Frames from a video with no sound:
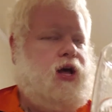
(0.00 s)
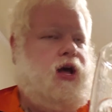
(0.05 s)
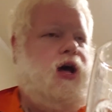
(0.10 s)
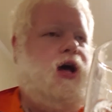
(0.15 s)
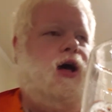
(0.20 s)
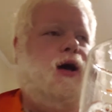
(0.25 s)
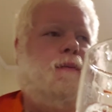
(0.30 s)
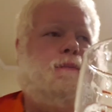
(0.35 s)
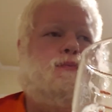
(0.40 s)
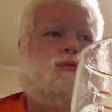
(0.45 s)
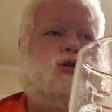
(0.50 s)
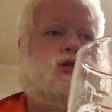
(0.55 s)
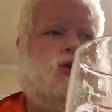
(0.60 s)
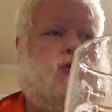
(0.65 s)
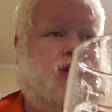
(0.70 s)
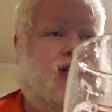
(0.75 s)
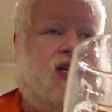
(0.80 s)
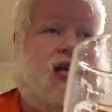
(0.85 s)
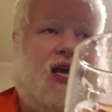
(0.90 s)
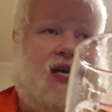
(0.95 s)

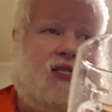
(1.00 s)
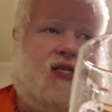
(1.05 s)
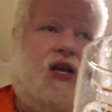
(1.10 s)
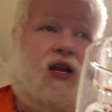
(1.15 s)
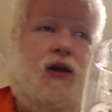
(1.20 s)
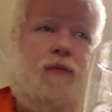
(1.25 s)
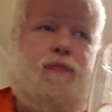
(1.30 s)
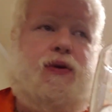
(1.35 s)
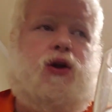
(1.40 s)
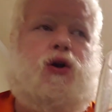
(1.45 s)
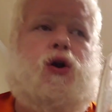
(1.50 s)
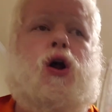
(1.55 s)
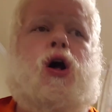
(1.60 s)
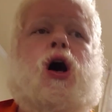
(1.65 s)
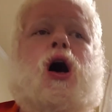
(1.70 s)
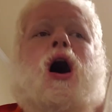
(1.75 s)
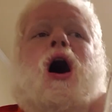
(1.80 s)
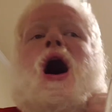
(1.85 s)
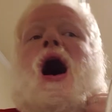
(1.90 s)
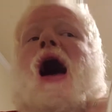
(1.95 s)
So it tastes like a beer.
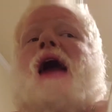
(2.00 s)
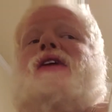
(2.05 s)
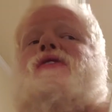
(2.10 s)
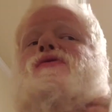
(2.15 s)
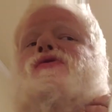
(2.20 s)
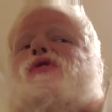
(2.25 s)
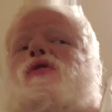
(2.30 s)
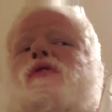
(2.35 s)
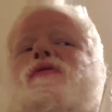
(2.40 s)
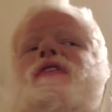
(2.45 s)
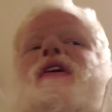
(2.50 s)
I don't know